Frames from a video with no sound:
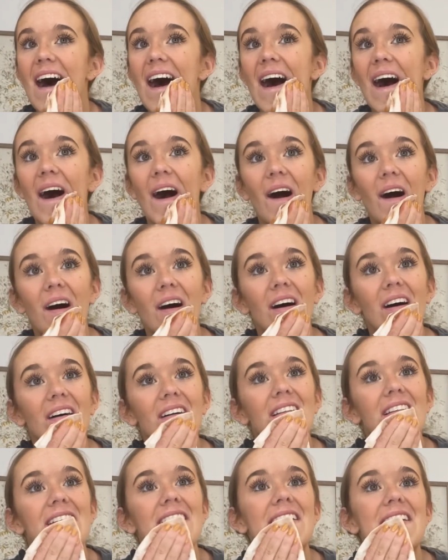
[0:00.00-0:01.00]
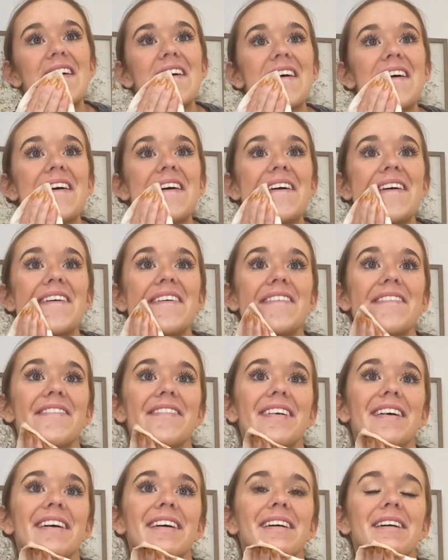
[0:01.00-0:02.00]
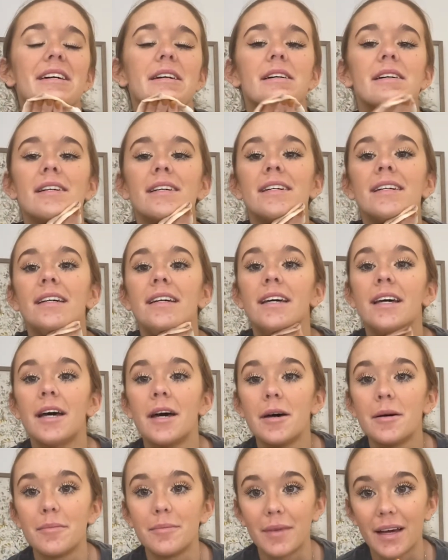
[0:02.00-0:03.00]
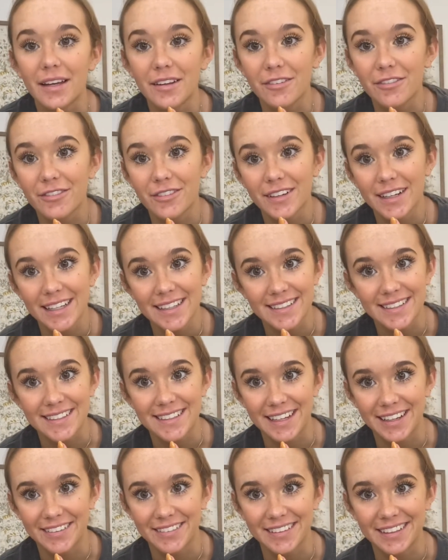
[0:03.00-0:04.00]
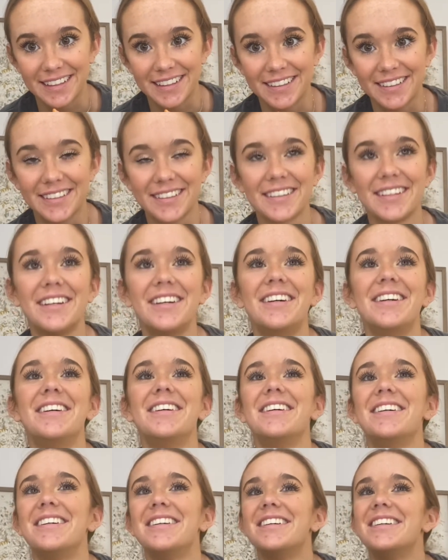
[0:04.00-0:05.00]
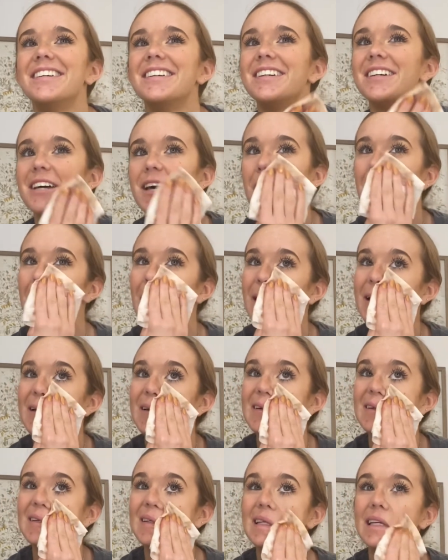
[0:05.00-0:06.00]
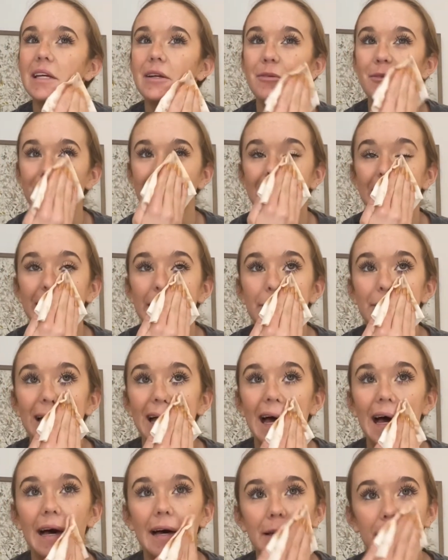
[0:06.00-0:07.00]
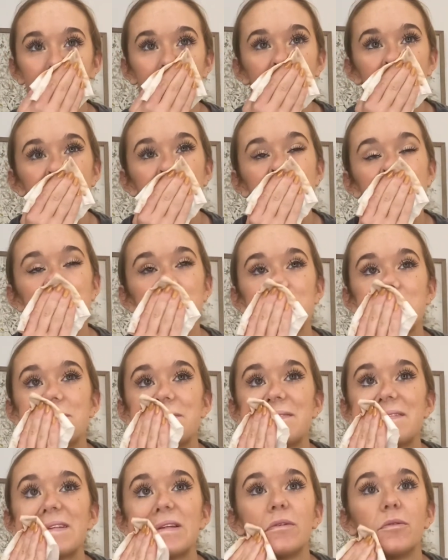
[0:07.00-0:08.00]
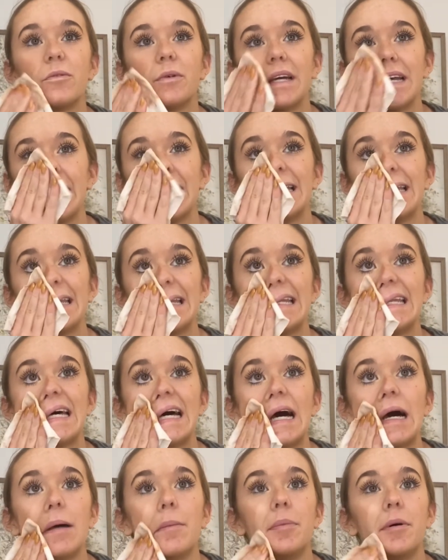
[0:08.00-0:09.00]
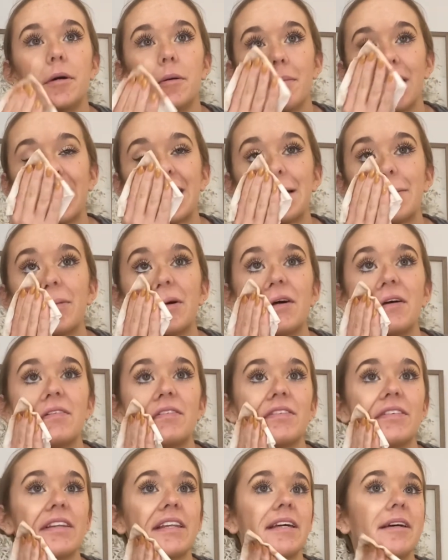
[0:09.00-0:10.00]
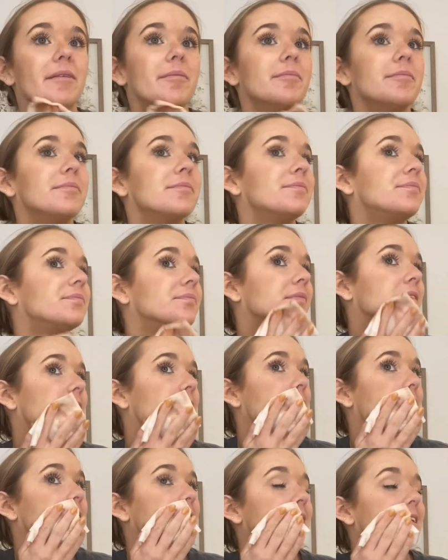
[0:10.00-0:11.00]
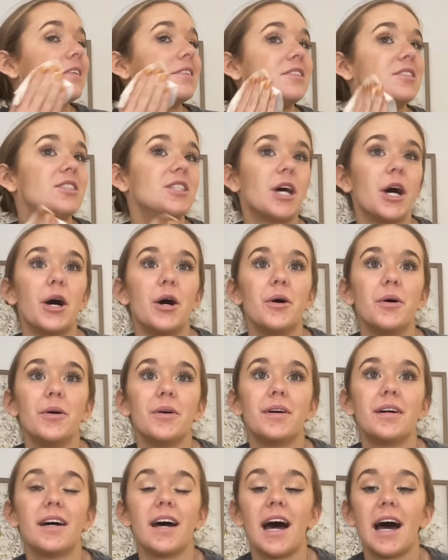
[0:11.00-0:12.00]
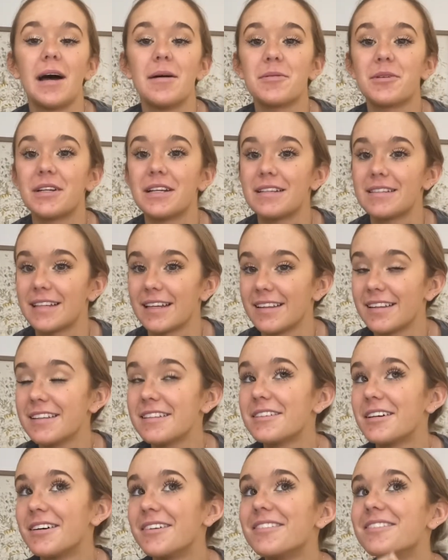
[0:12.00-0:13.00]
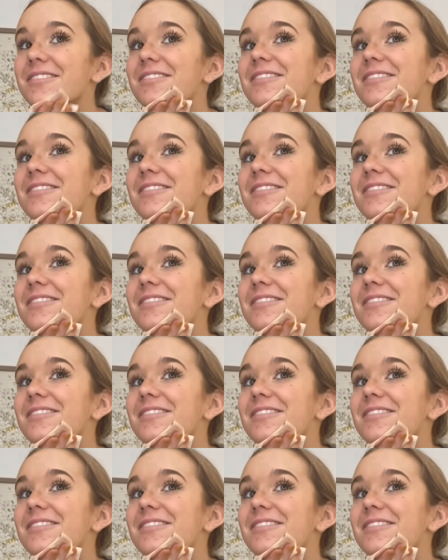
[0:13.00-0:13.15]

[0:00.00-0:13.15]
all of my friends down here get really bad when I put makeup over them. So I'm gonna take these off